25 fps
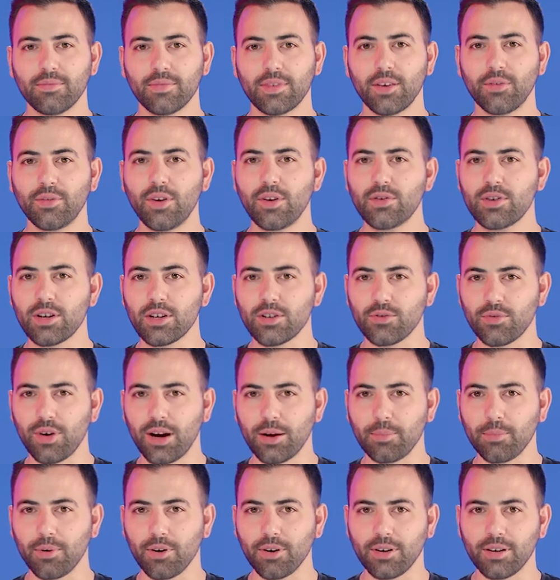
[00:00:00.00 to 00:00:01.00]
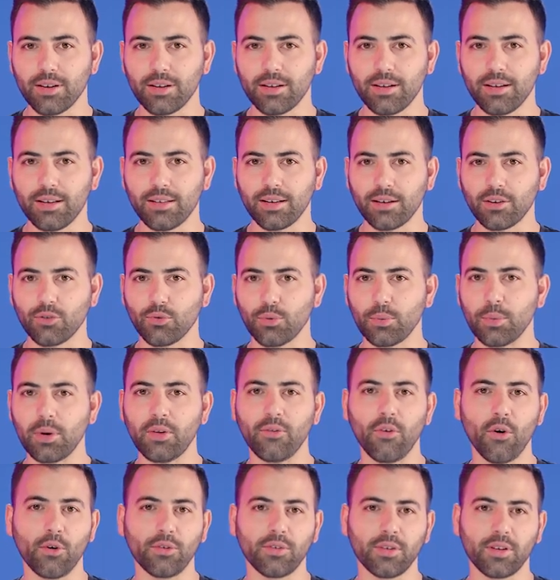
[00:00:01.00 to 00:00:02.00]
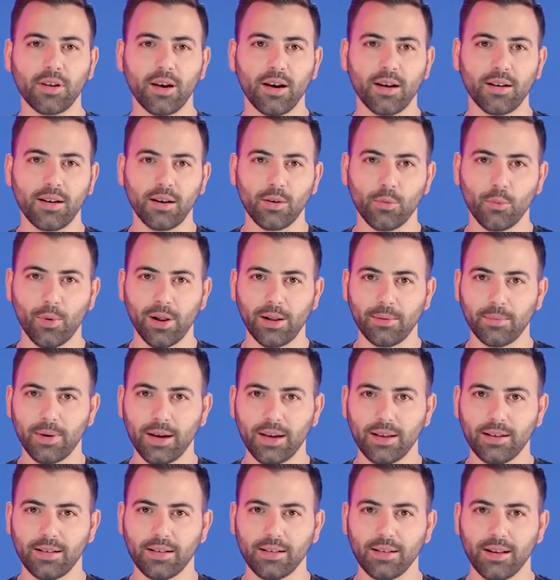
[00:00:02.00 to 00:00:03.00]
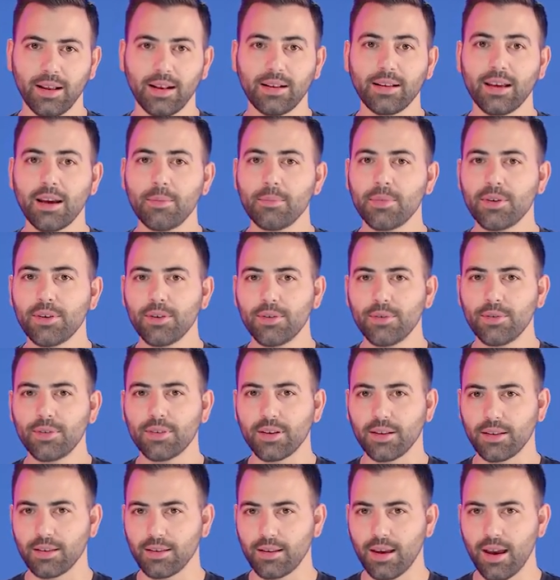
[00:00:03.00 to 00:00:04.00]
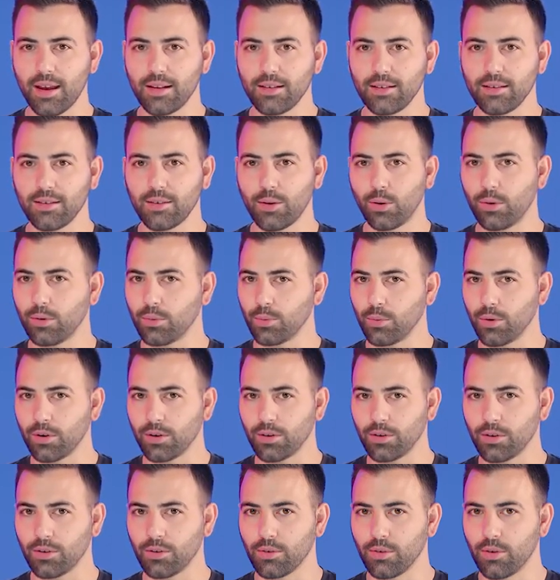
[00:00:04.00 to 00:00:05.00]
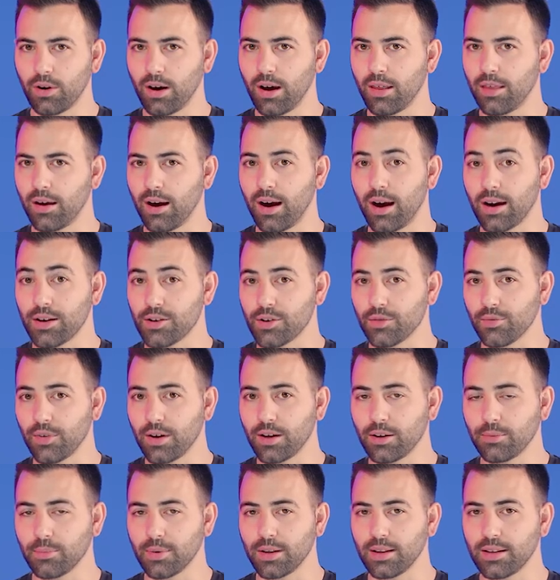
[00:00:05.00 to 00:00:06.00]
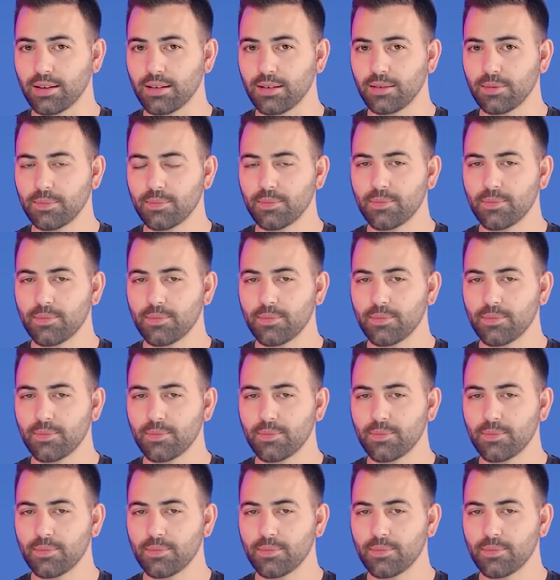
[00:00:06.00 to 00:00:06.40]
The Flowtech tripod is extremely versatile and well made and can be used in sand, salt water or other harsh environments.